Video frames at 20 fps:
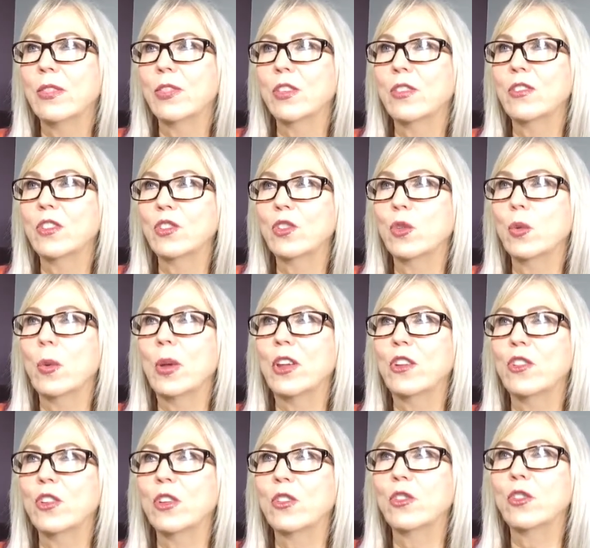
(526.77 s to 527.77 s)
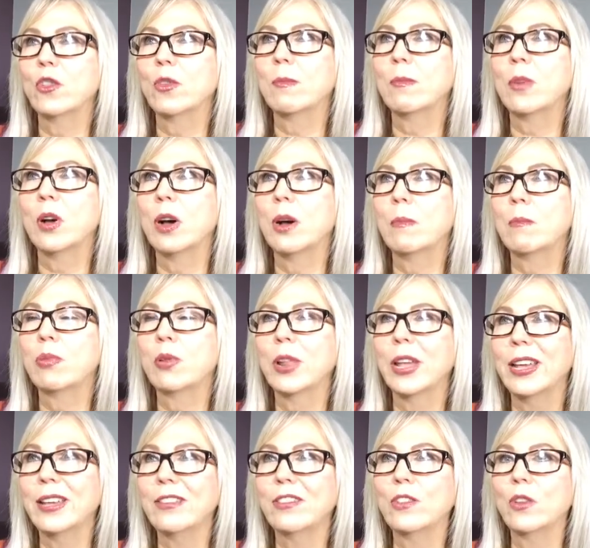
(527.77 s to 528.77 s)
the situations your mom
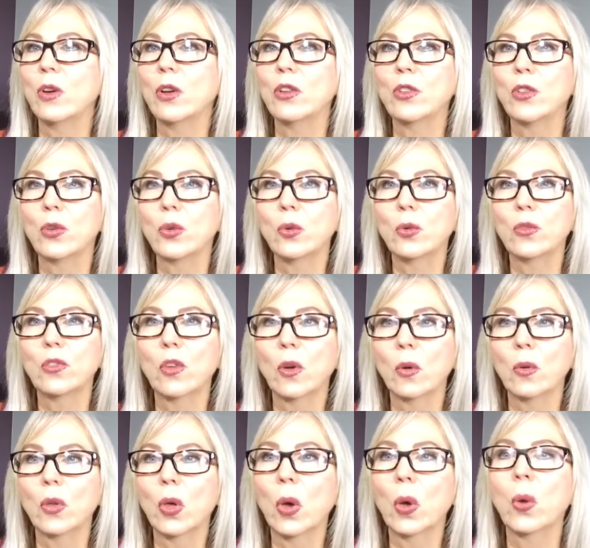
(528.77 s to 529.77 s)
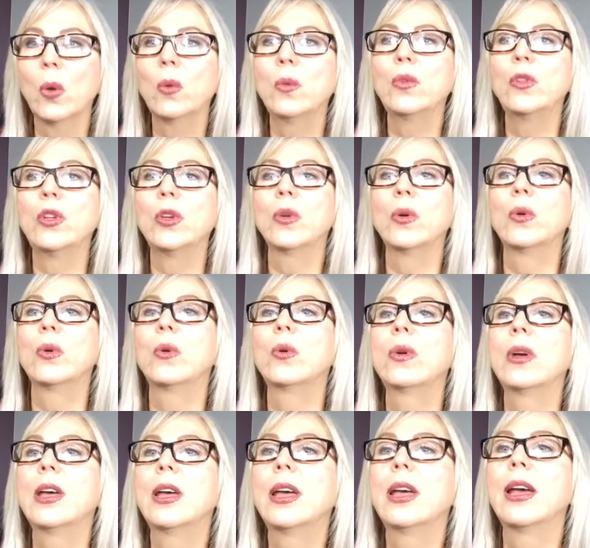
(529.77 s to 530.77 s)
placed on you don't own
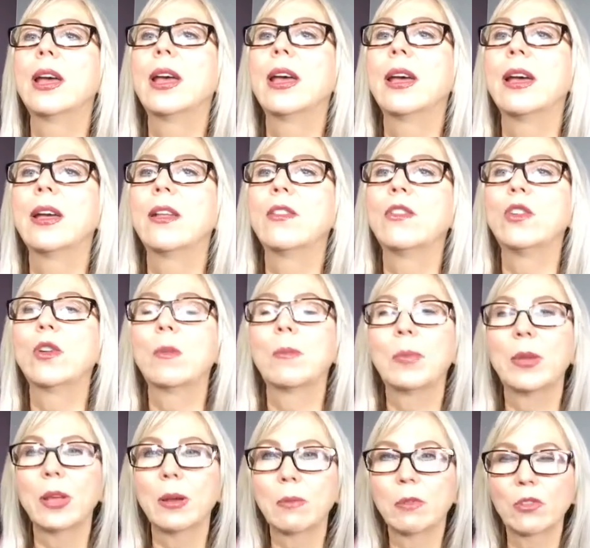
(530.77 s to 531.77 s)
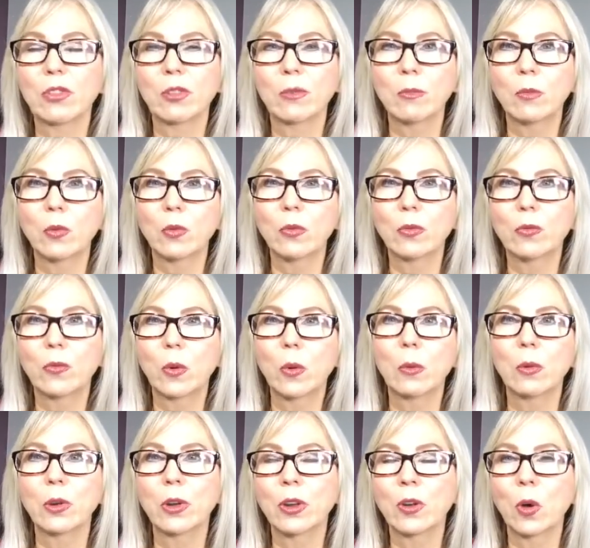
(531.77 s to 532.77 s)
you, and you'll be able to move
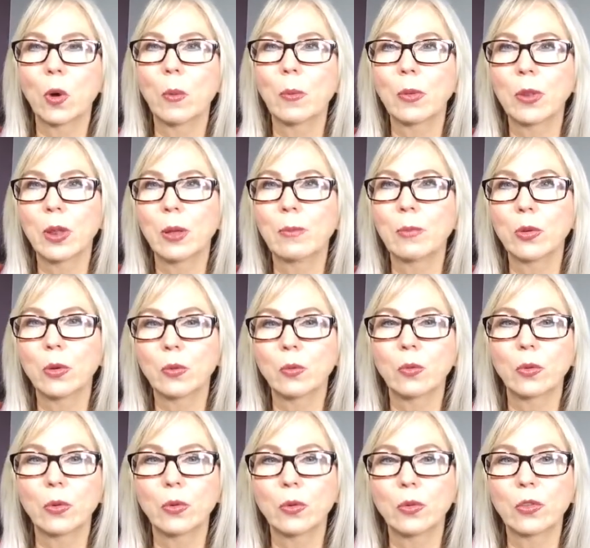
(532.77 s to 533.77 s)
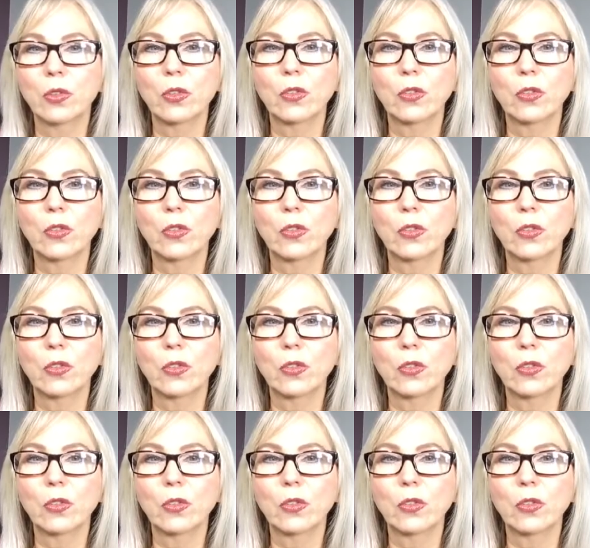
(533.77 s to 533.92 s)
forward and open up your root.